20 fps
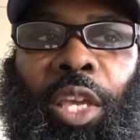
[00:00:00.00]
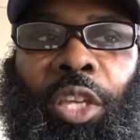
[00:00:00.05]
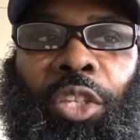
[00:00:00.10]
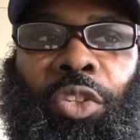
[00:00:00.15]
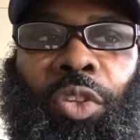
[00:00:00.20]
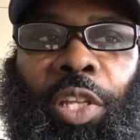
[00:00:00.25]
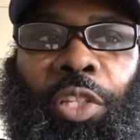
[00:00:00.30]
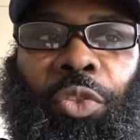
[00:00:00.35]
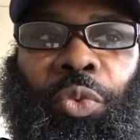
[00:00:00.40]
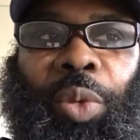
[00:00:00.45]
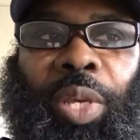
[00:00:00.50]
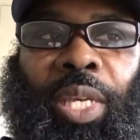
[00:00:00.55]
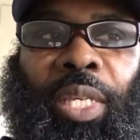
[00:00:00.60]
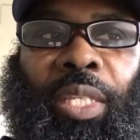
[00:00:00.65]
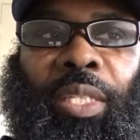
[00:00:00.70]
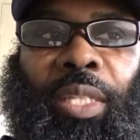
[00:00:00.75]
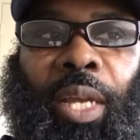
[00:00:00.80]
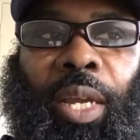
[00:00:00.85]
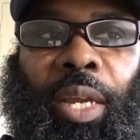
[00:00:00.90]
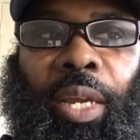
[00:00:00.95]
So let's read
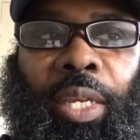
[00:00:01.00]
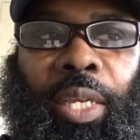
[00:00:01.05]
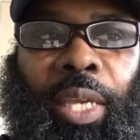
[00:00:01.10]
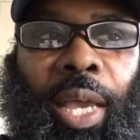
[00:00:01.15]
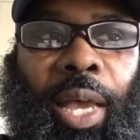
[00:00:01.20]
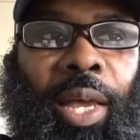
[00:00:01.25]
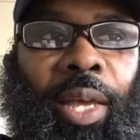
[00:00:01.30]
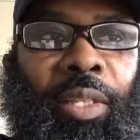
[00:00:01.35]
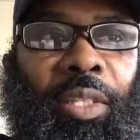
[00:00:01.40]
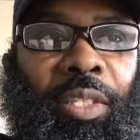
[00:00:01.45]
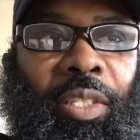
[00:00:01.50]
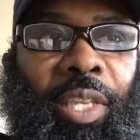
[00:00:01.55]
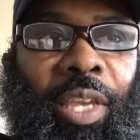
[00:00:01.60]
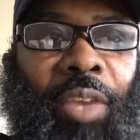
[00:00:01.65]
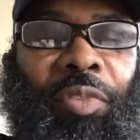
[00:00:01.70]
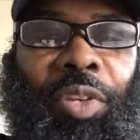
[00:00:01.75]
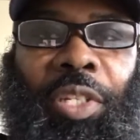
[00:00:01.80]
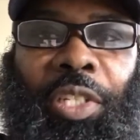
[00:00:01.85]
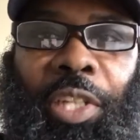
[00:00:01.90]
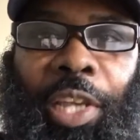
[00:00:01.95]
Zechariah, the
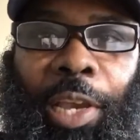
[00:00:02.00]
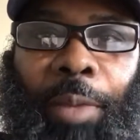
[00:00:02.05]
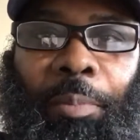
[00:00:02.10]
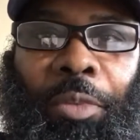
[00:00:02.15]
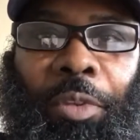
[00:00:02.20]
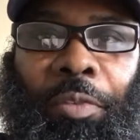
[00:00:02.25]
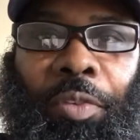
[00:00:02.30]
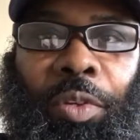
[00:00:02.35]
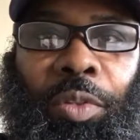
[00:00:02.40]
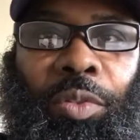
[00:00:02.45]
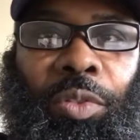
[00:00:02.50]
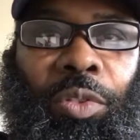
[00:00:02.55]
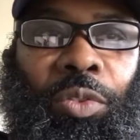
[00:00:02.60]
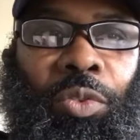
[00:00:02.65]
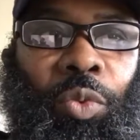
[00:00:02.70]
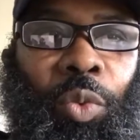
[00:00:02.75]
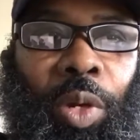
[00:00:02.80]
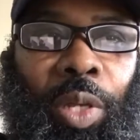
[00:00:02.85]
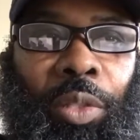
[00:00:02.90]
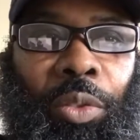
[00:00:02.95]
seventh chapter,
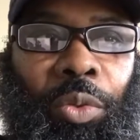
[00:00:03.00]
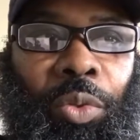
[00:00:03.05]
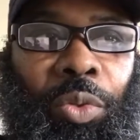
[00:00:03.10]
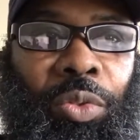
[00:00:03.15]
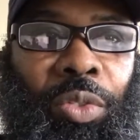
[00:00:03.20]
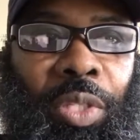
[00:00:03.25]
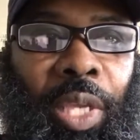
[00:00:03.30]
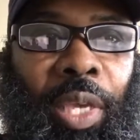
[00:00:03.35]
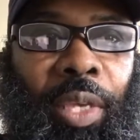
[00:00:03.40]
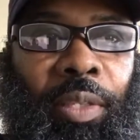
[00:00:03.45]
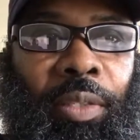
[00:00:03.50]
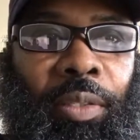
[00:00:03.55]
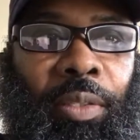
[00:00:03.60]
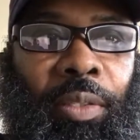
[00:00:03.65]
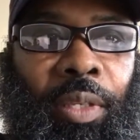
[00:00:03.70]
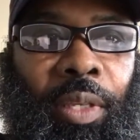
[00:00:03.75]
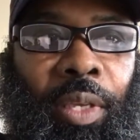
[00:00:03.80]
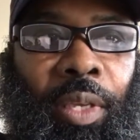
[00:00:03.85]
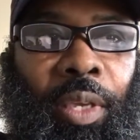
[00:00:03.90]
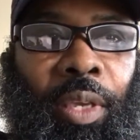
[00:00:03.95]
verses 1 through 6,
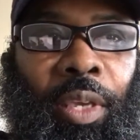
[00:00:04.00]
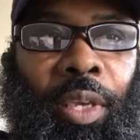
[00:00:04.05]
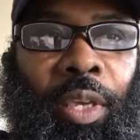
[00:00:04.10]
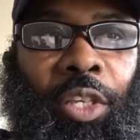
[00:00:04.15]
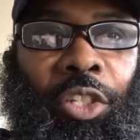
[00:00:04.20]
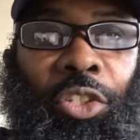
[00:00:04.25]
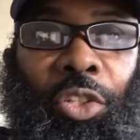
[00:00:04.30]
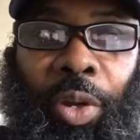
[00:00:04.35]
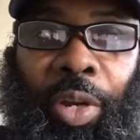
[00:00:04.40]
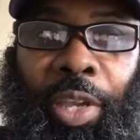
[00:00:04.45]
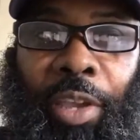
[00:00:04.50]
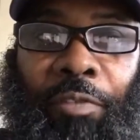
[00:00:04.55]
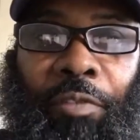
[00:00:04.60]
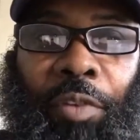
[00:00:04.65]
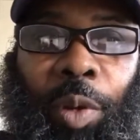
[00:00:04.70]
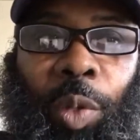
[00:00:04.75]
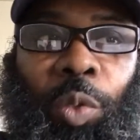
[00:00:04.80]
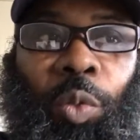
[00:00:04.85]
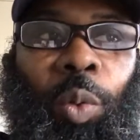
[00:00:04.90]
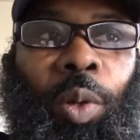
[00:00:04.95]
starting at
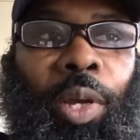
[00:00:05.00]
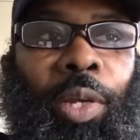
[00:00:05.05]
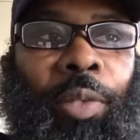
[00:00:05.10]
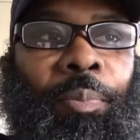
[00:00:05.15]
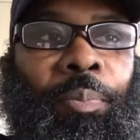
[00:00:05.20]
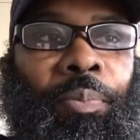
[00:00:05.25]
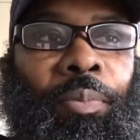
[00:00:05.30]
verse 1.